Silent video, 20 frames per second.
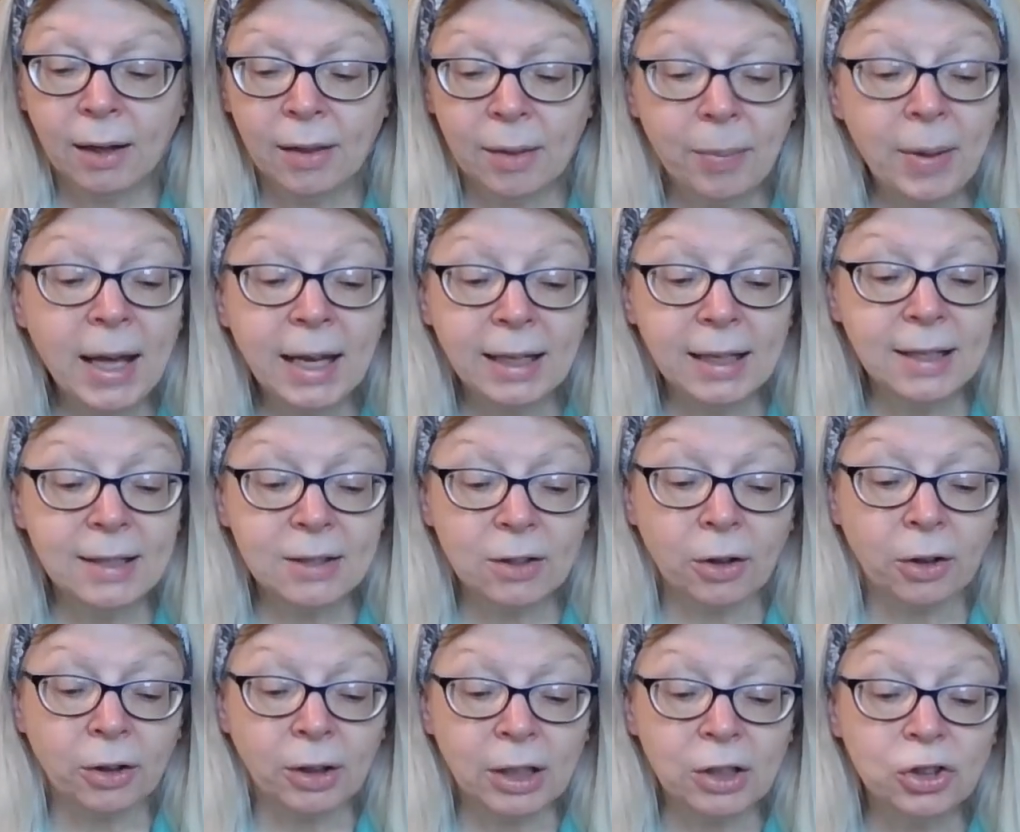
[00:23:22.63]
The pennies
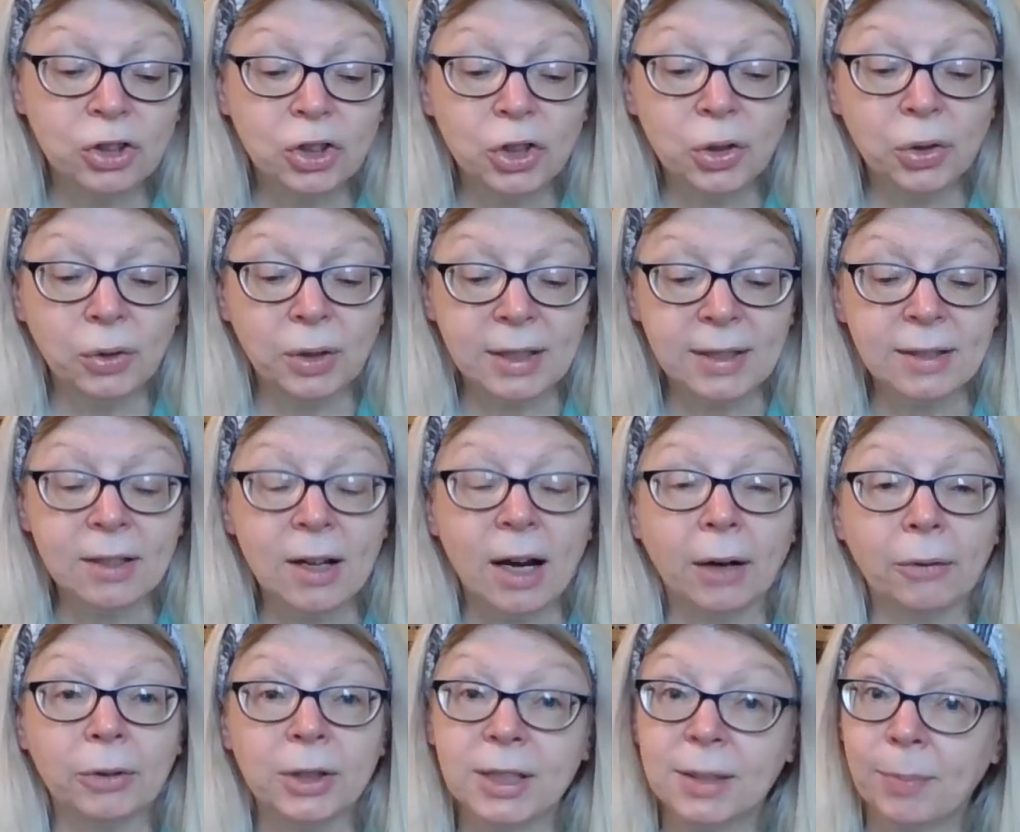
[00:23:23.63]
are eschewed as
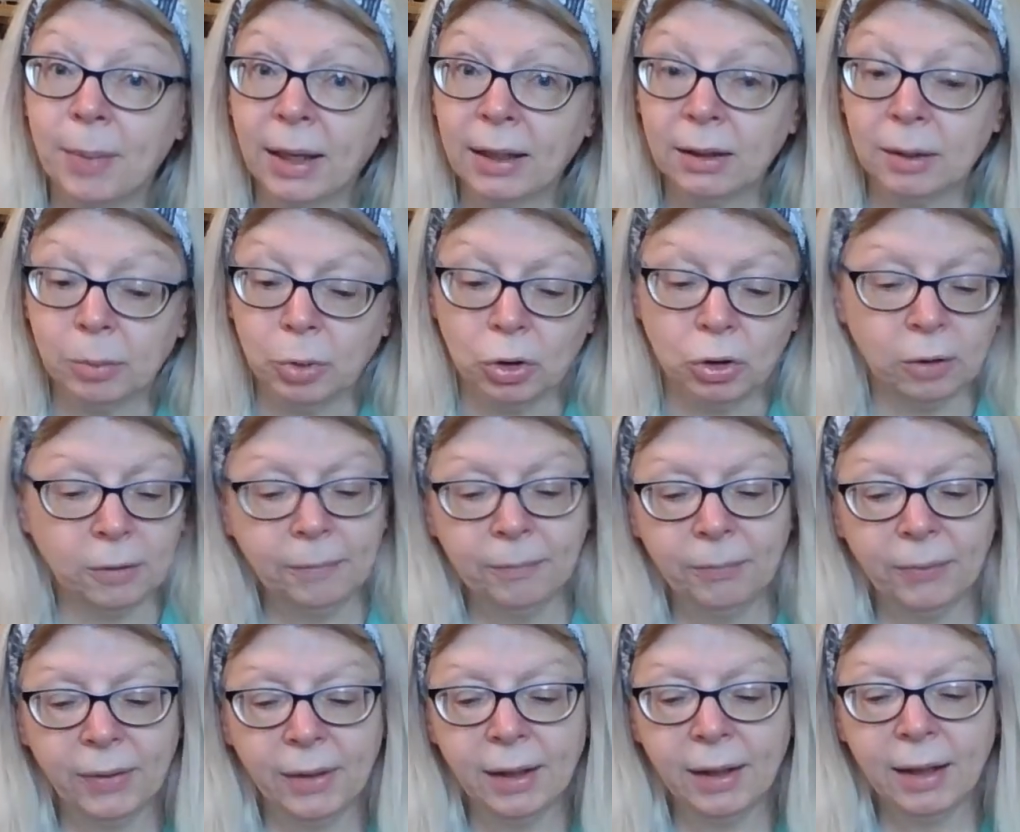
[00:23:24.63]
not respectable,
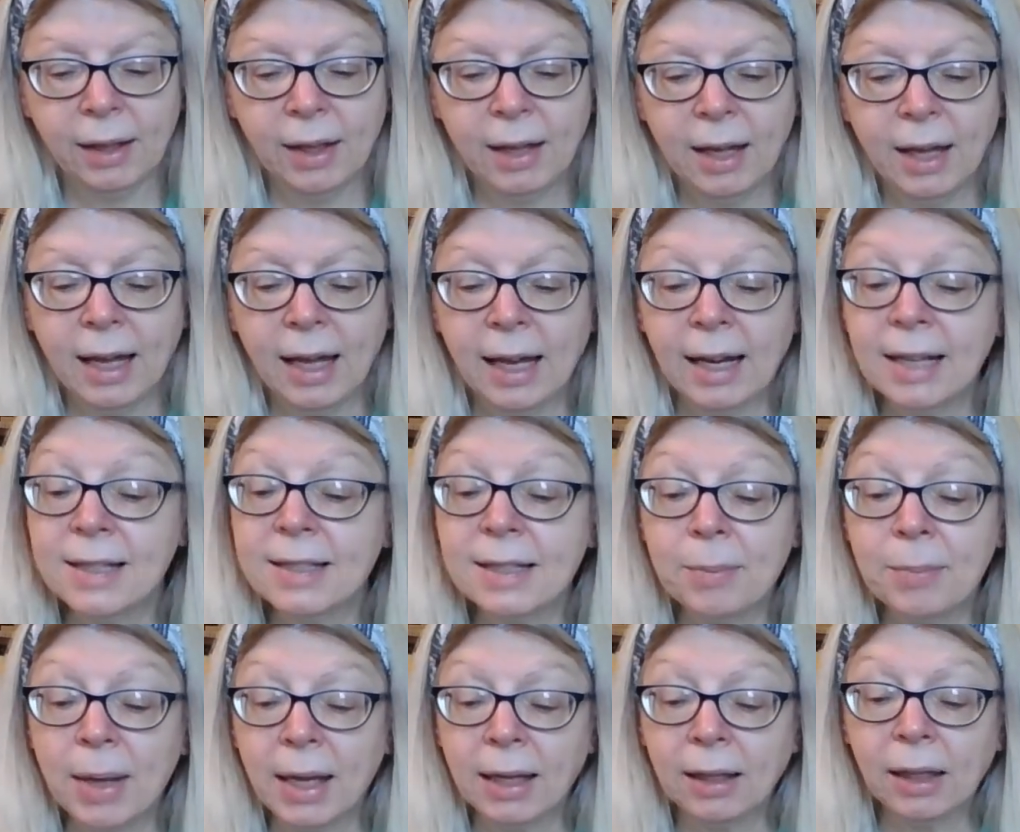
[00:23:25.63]
and as
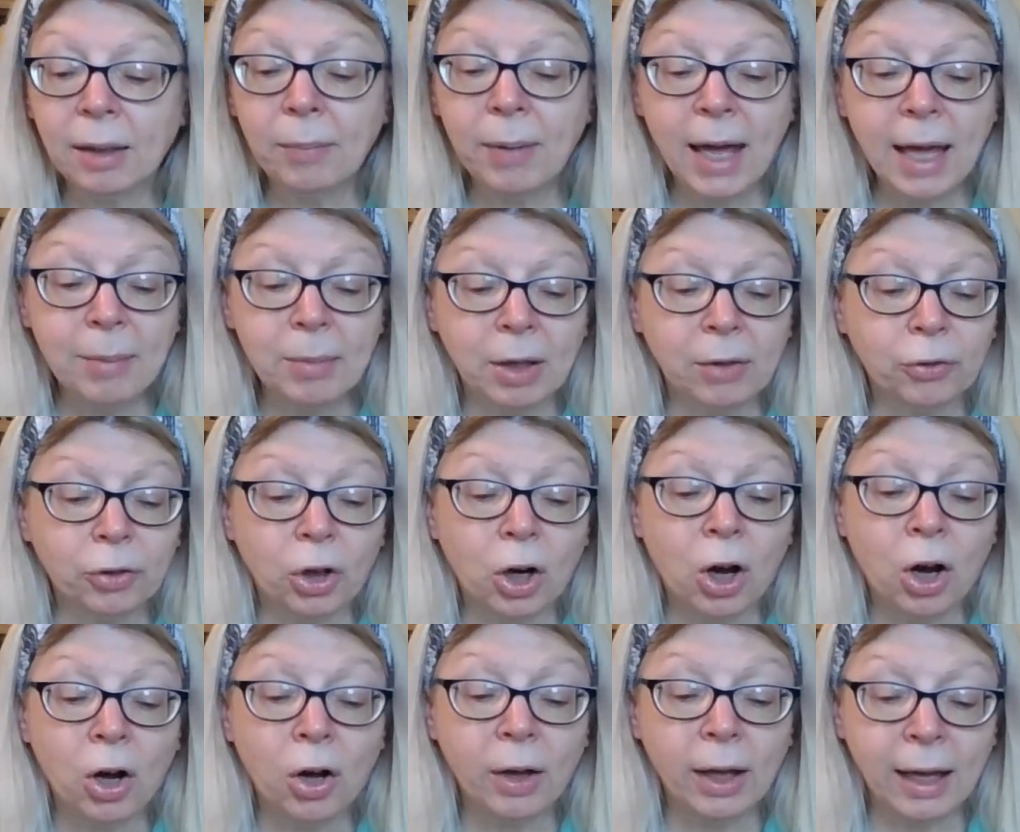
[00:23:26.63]
demanding payment for
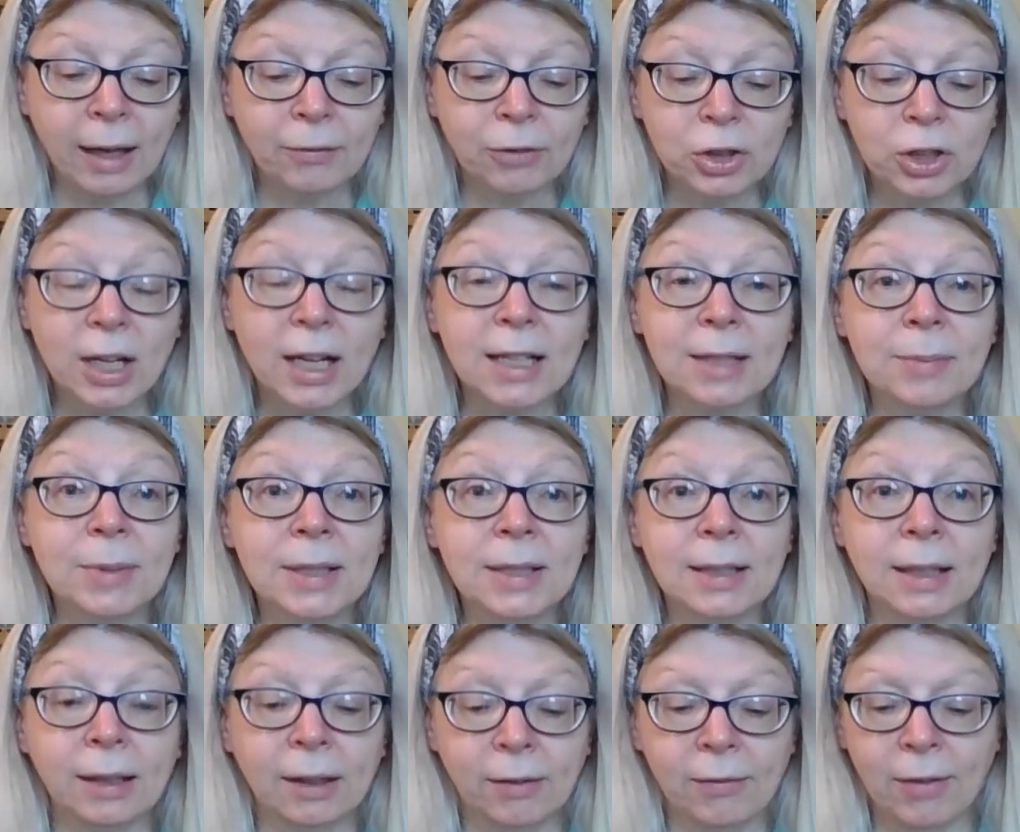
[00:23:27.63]
all advertisements
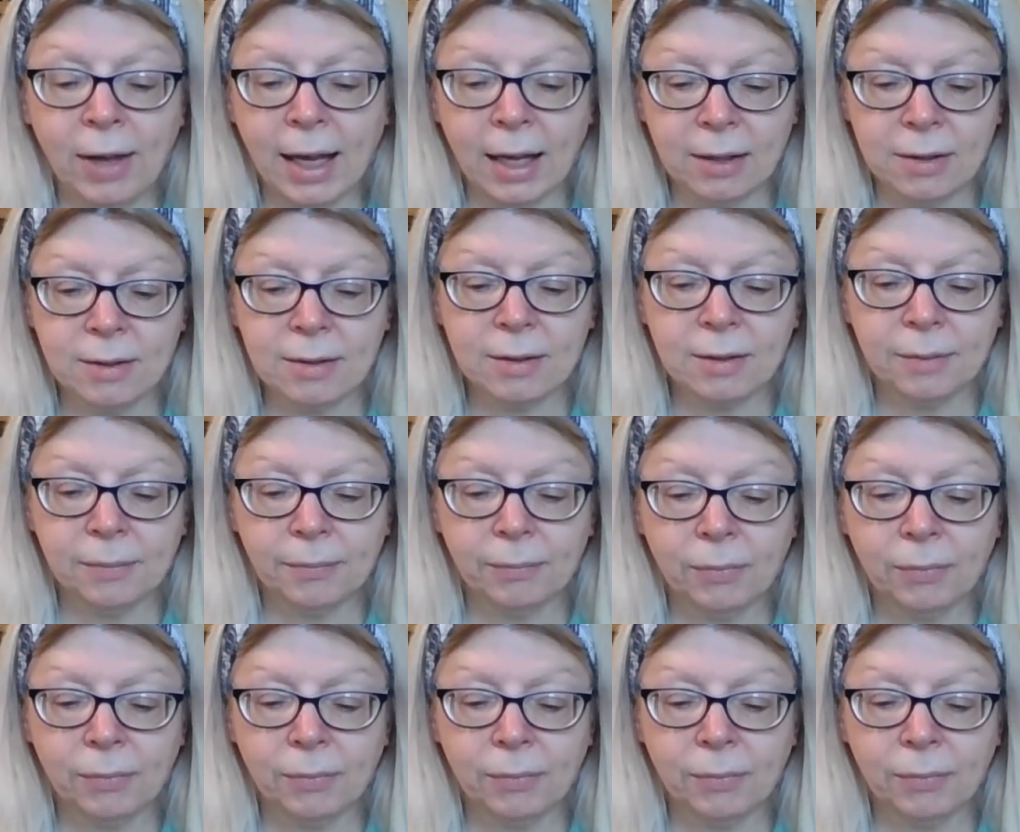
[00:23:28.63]
in advance.